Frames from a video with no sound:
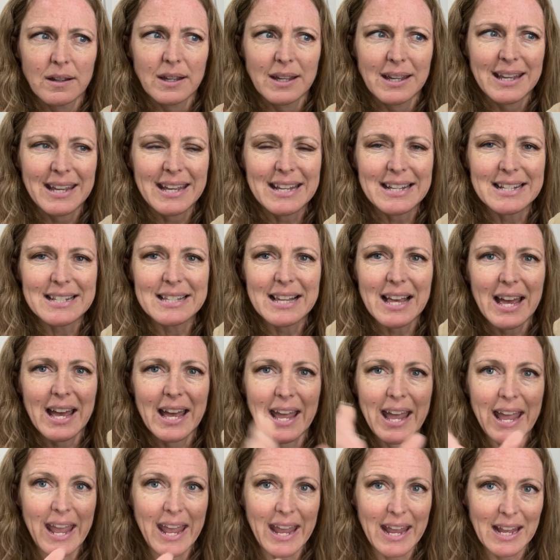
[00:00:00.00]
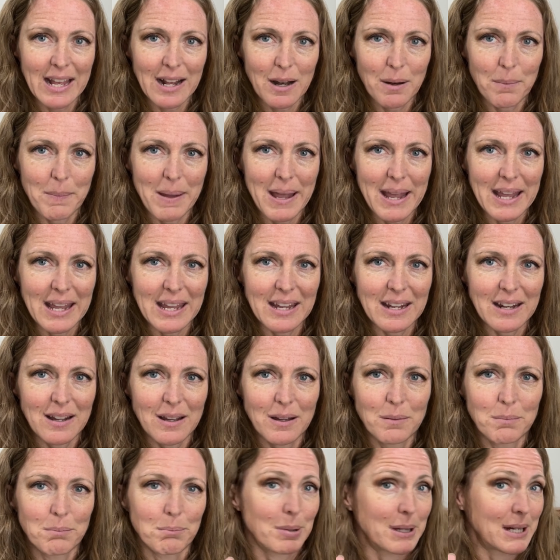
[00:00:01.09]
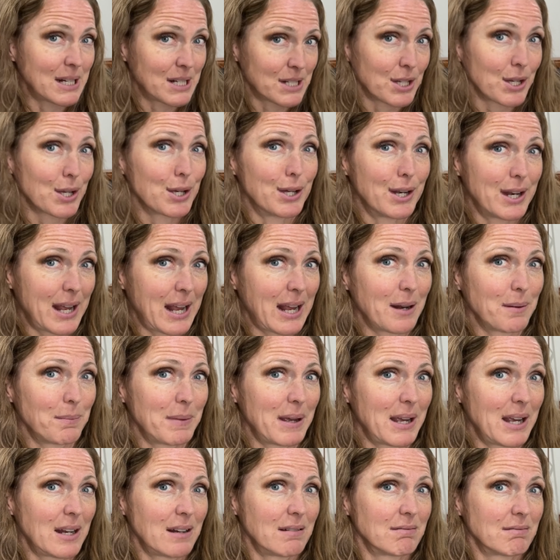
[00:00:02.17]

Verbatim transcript: He's a handmade, but he's a good handmade.